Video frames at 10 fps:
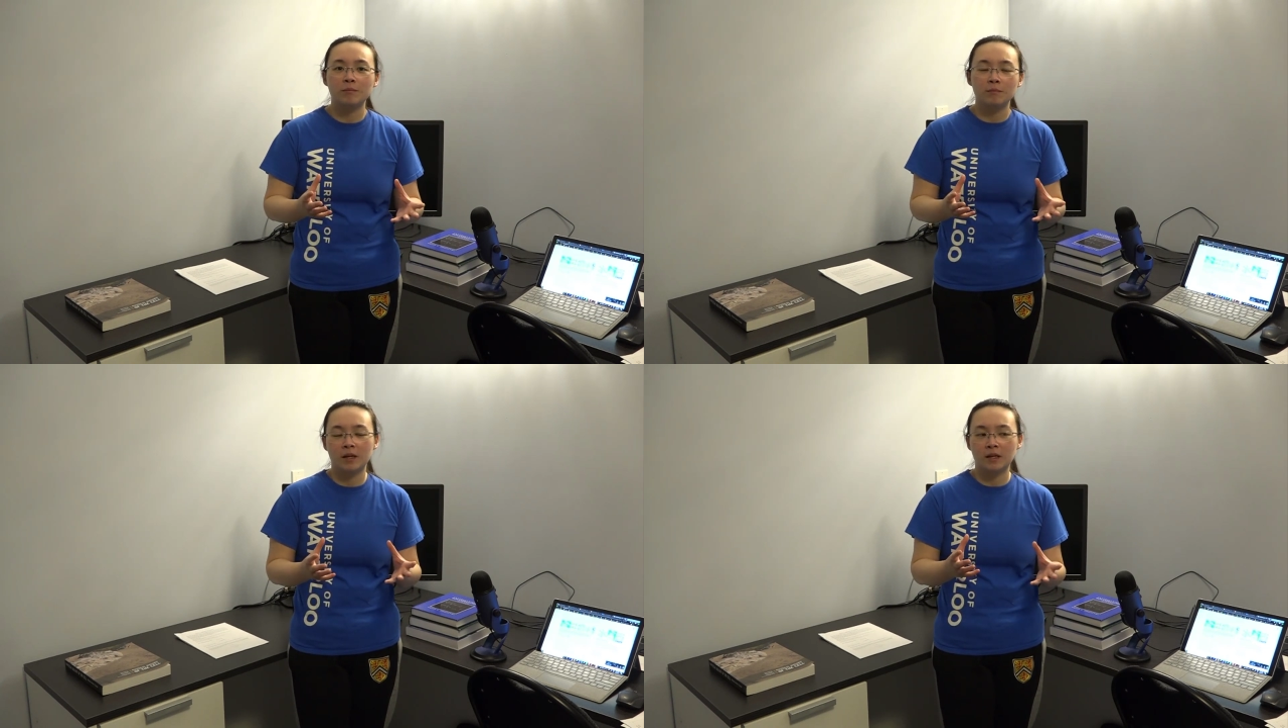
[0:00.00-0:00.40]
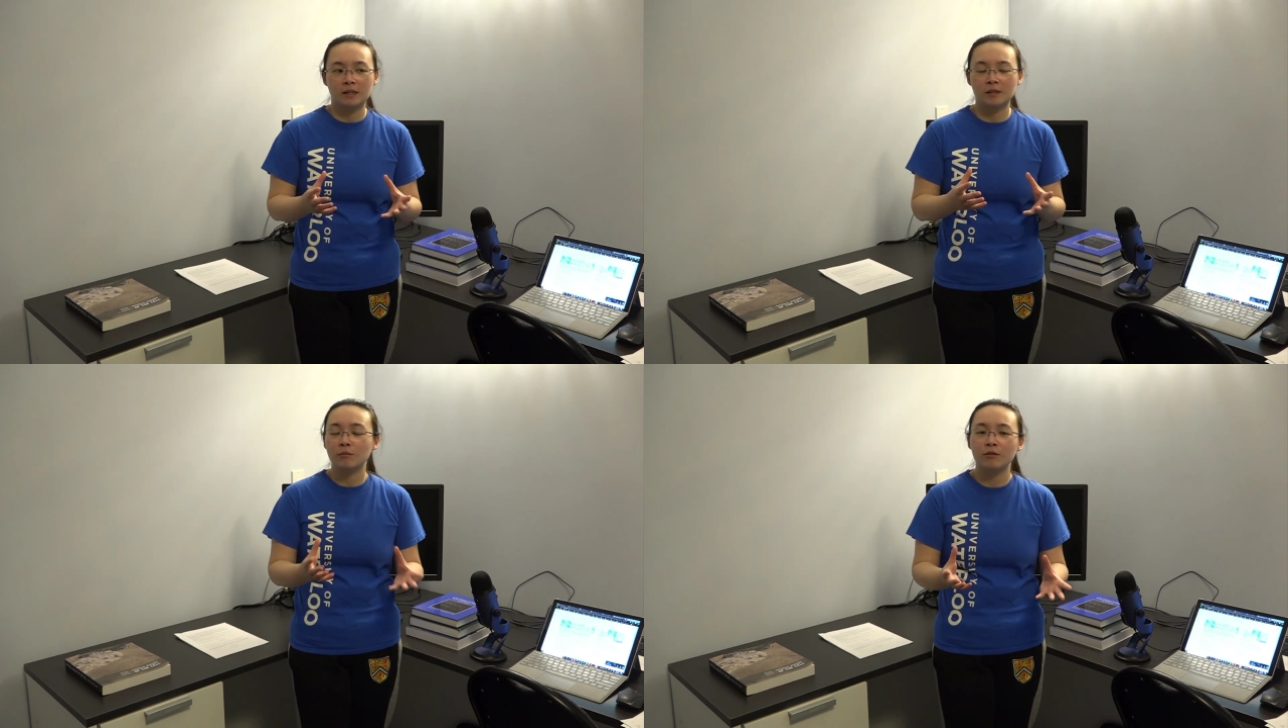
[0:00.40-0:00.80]
make a
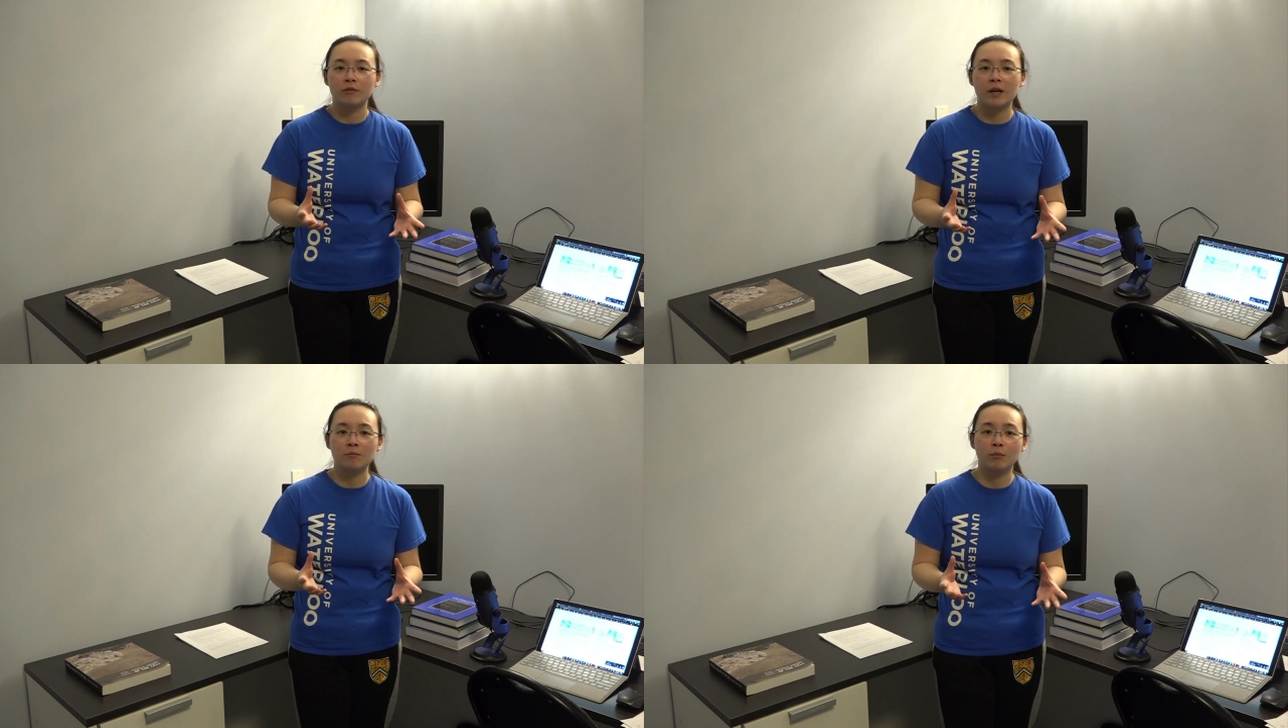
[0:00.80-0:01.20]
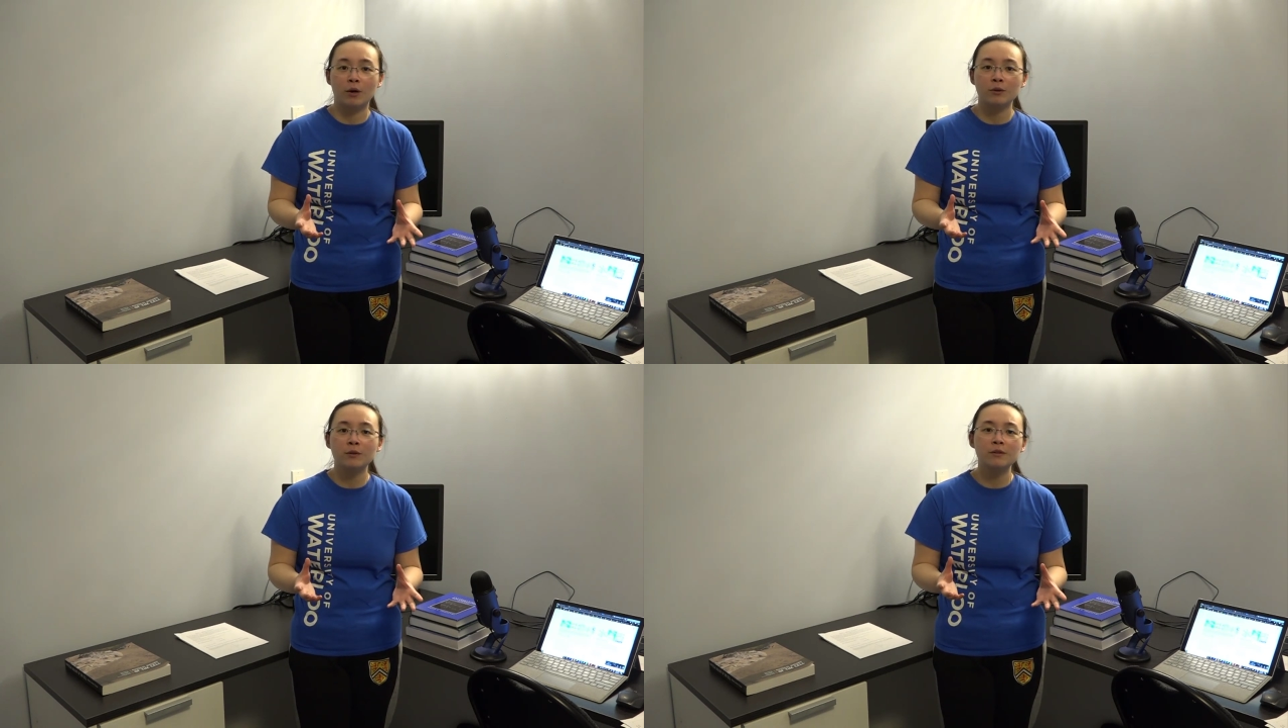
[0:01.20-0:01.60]
simplified
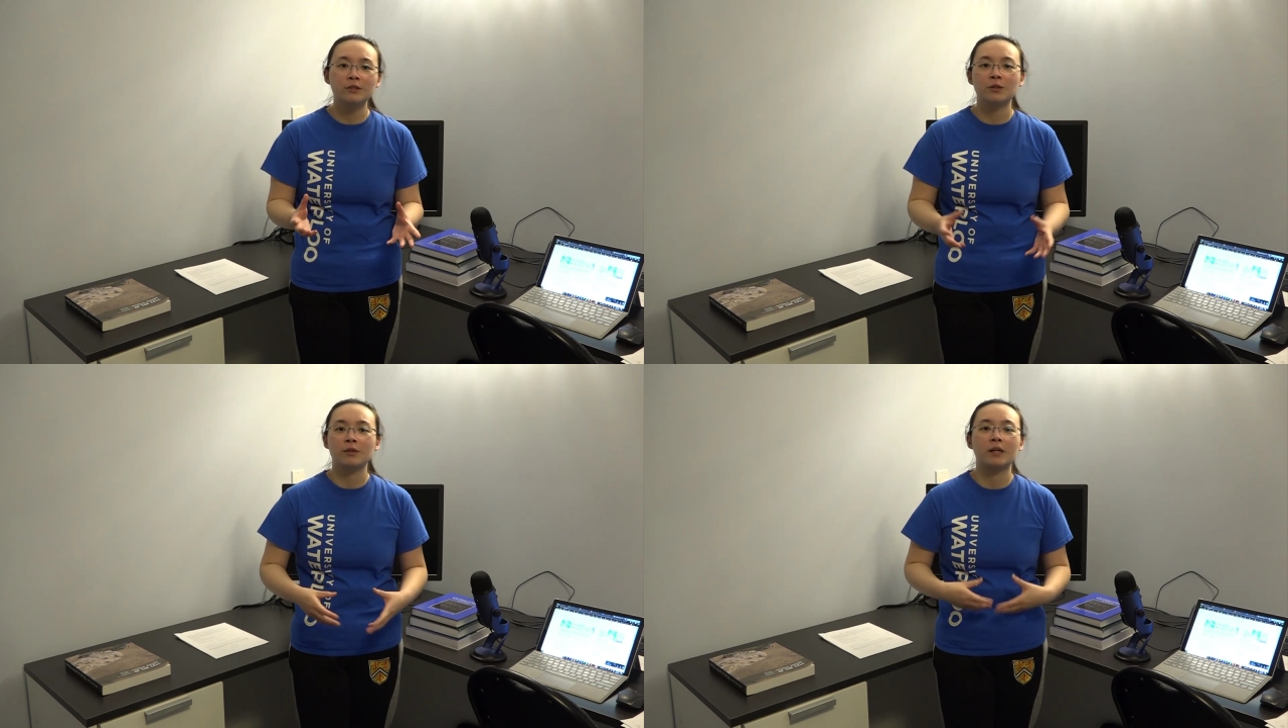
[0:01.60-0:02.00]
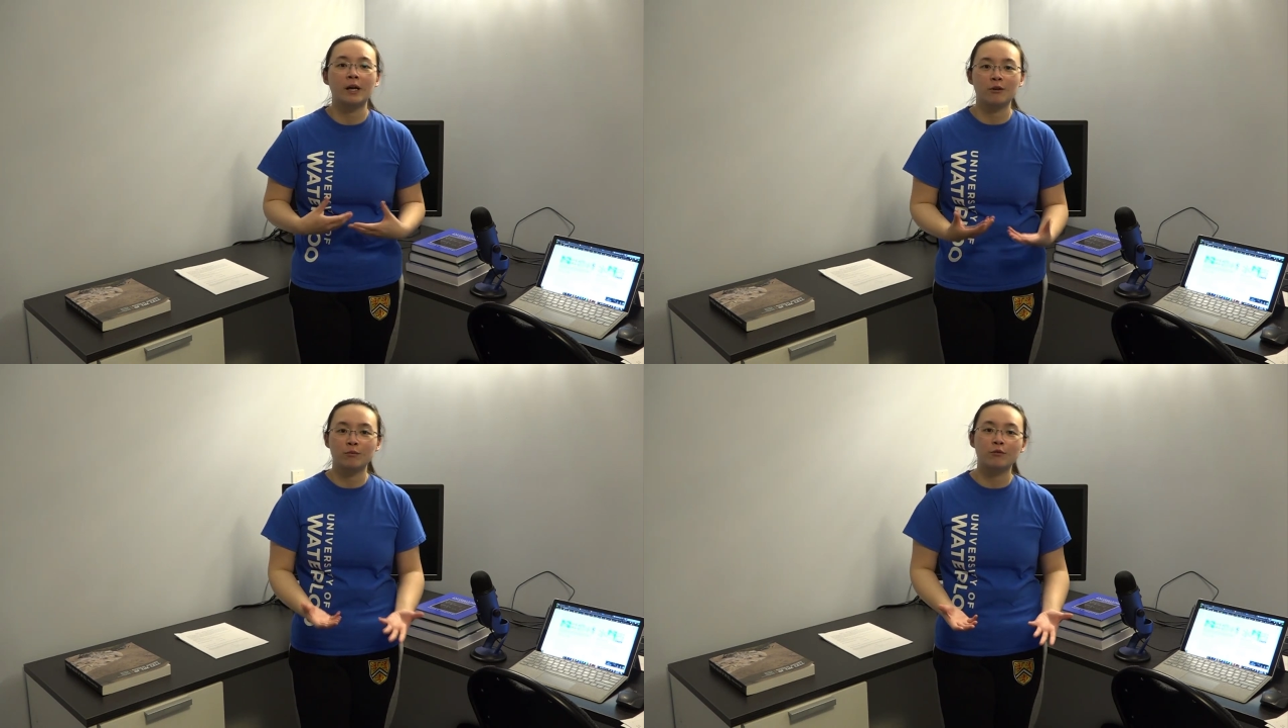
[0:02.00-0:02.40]
model so that
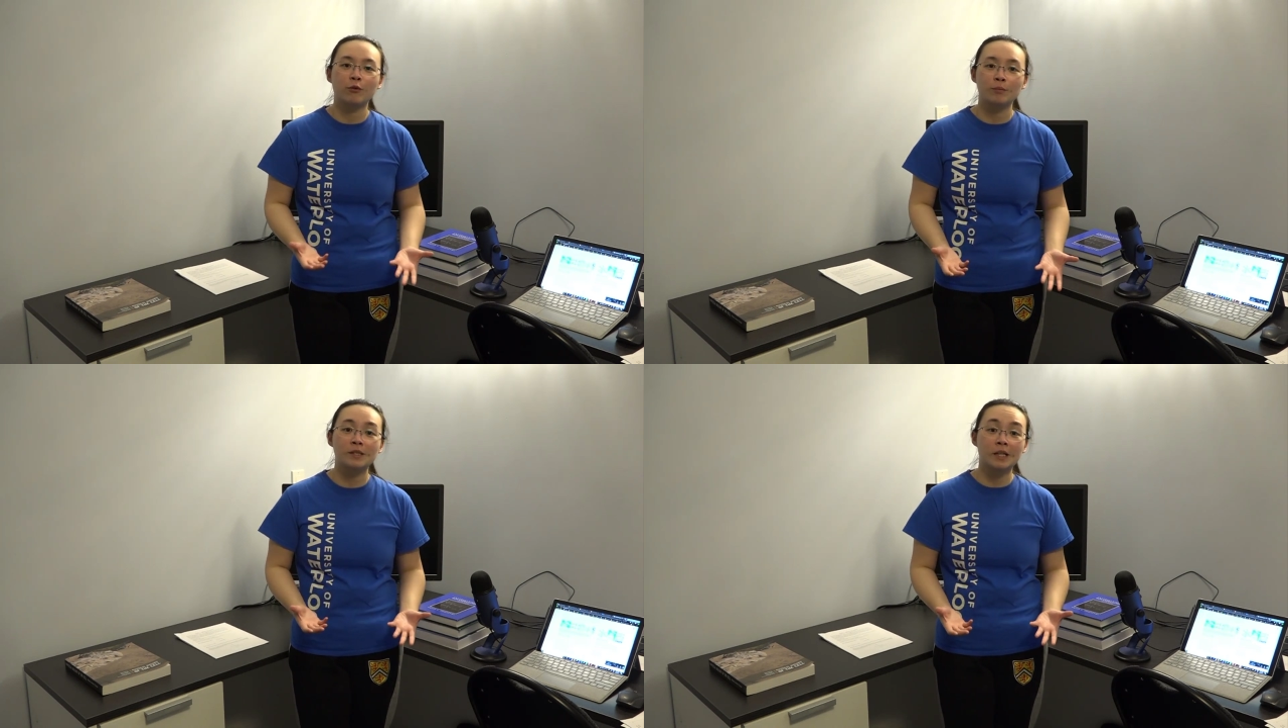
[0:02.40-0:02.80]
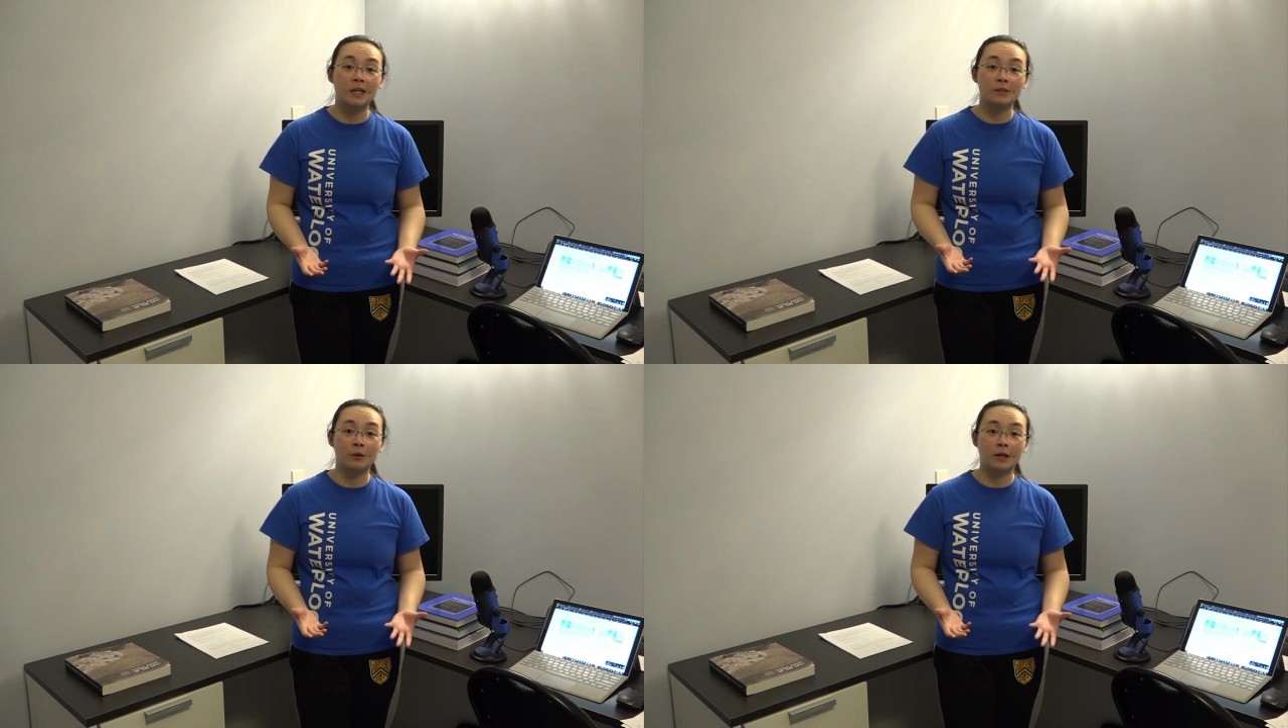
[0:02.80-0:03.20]
I could perform
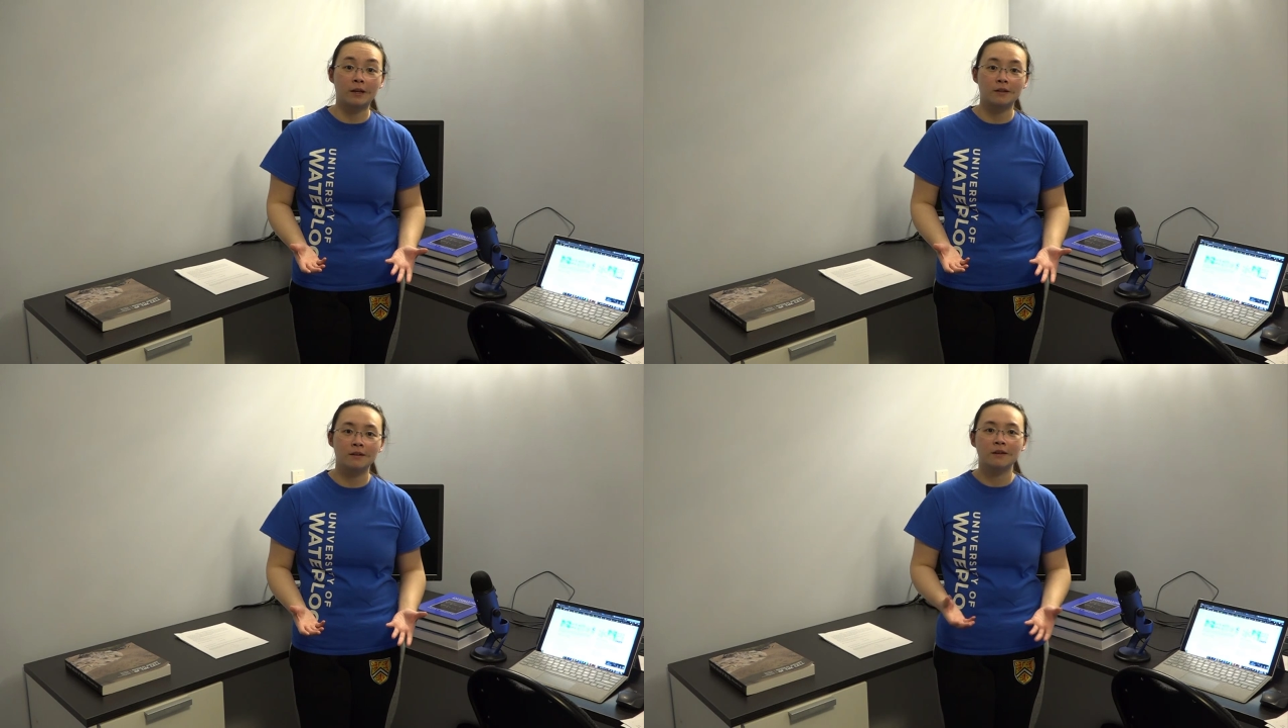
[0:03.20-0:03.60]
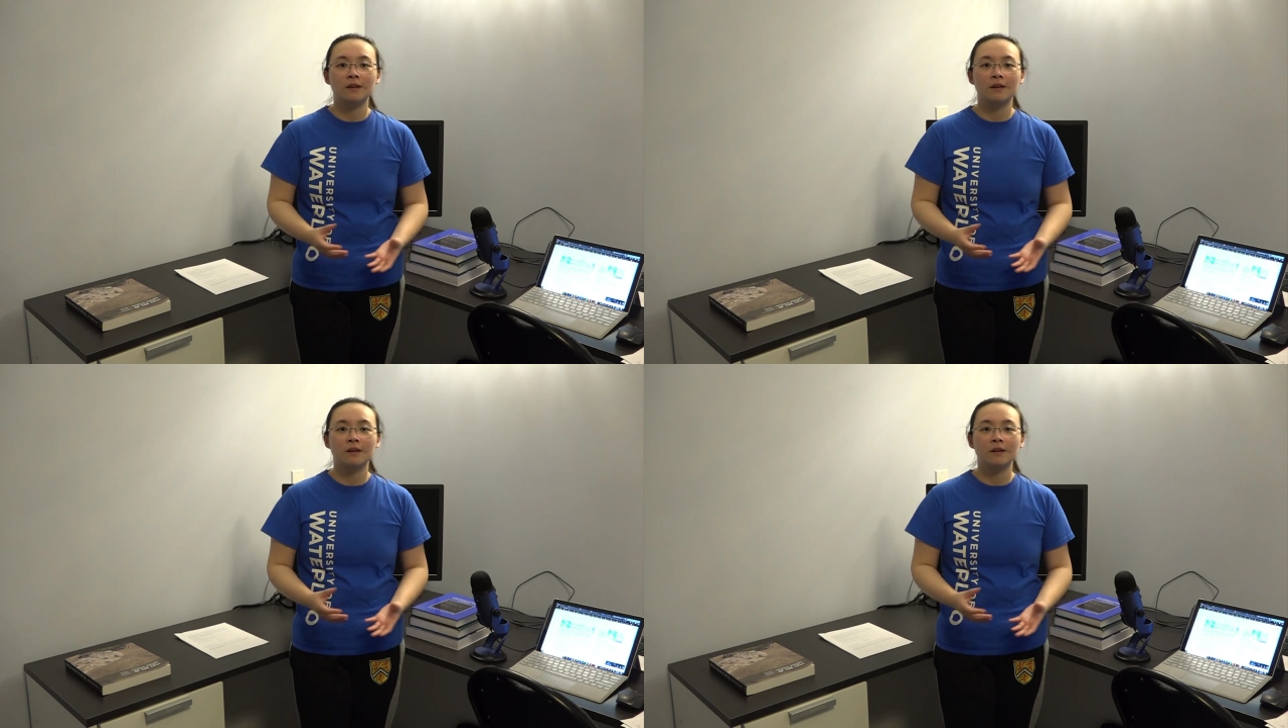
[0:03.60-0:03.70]
studies on it.